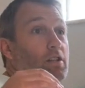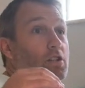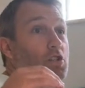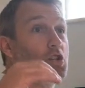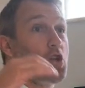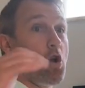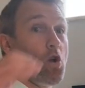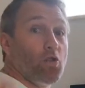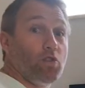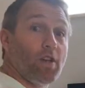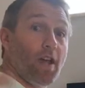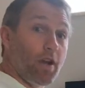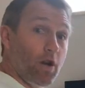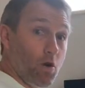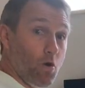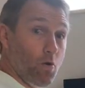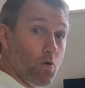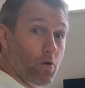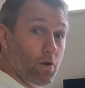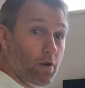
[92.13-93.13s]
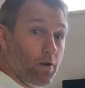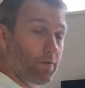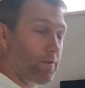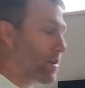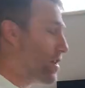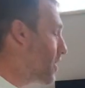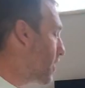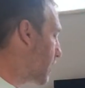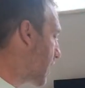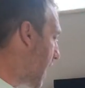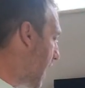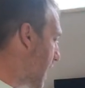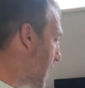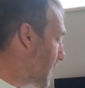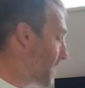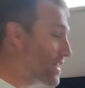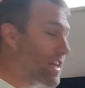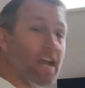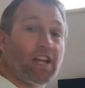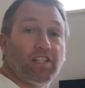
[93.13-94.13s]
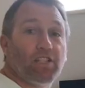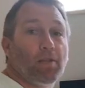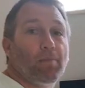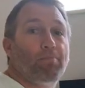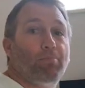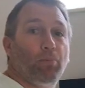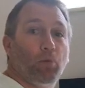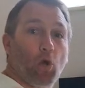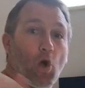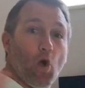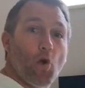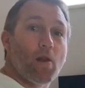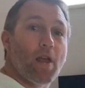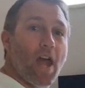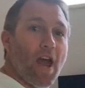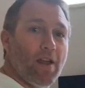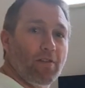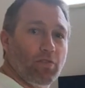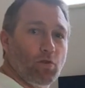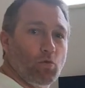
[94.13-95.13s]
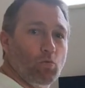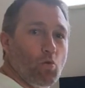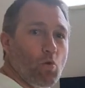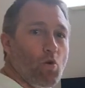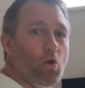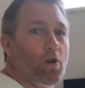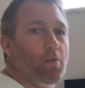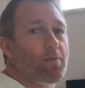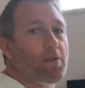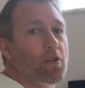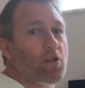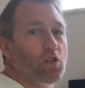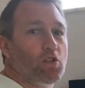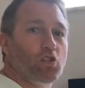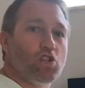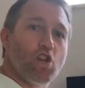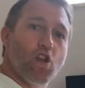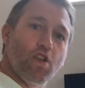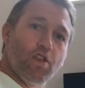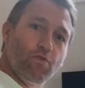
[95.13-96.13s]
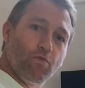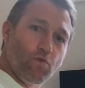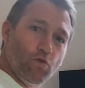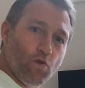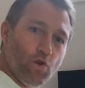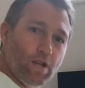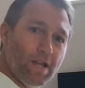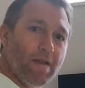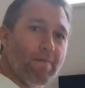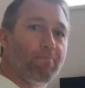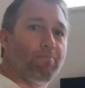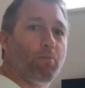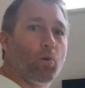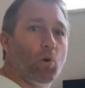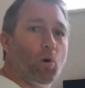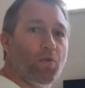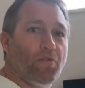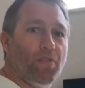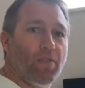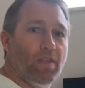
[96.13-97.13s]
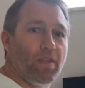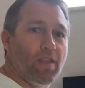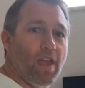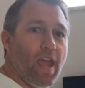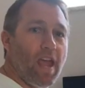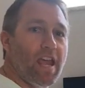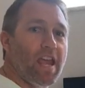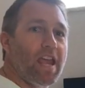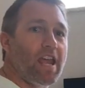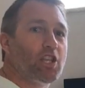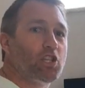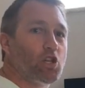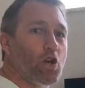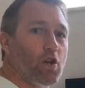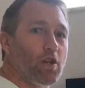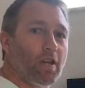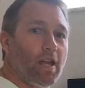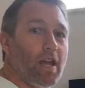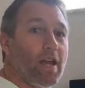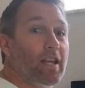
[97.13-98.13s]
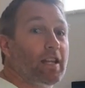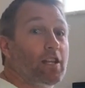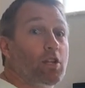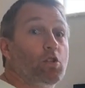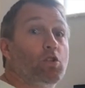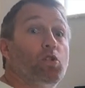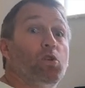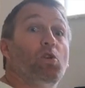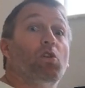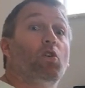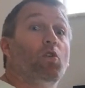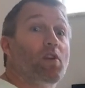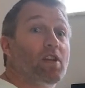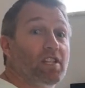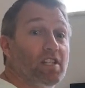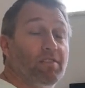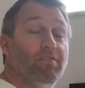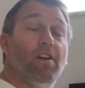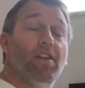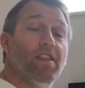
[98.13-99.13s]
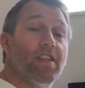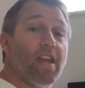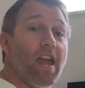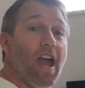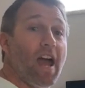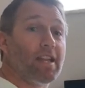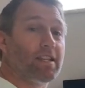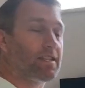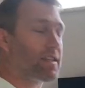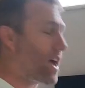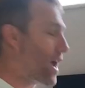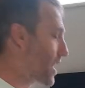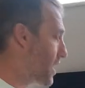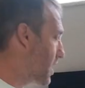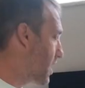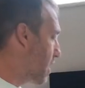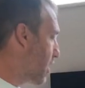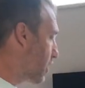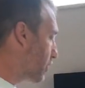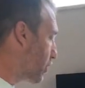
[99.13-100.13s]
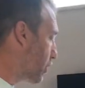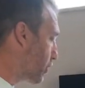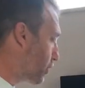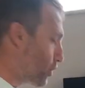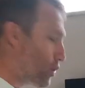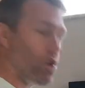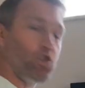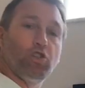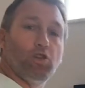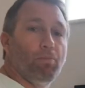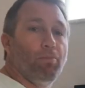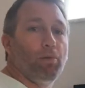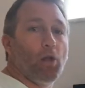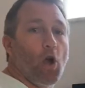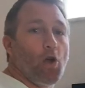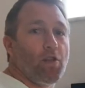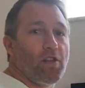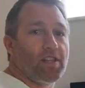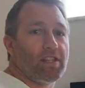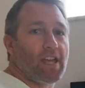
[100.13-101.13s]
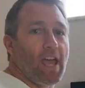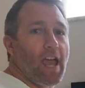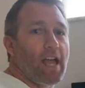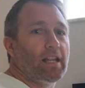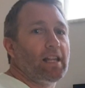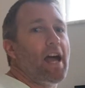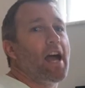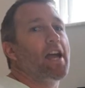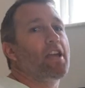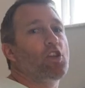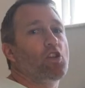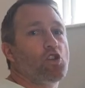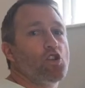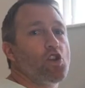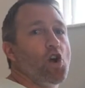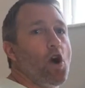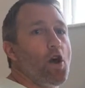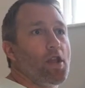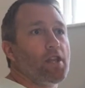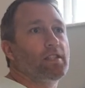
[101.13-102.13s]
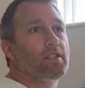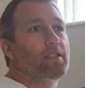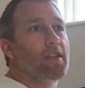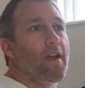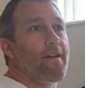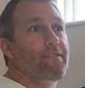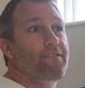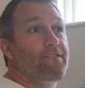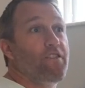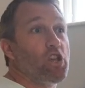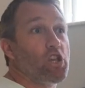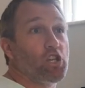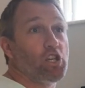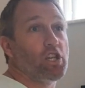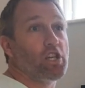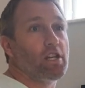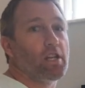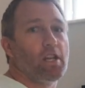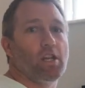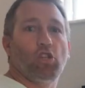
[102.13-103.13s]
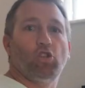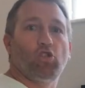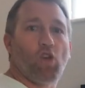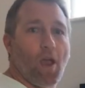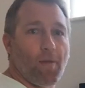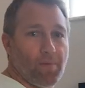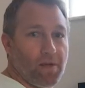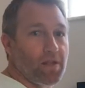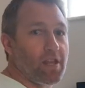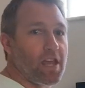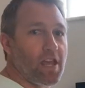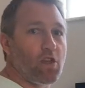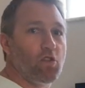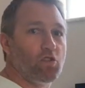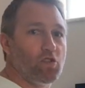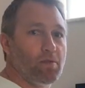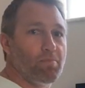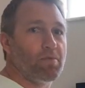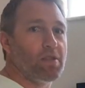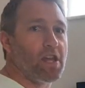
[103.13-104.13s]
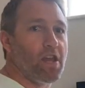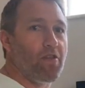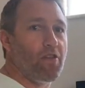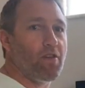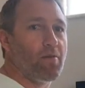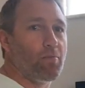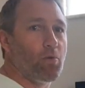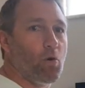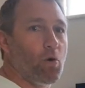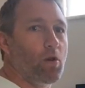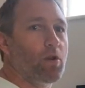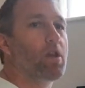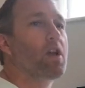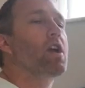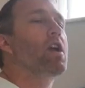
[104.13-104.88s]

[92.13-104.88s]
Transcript: toe side corner, okay, is actually blown out of the water because, you know, you've really brought that edge on a little too aggressive on the outside. So as soon as you blow the tail out, you're not as efficient in trapping the energy beneath your board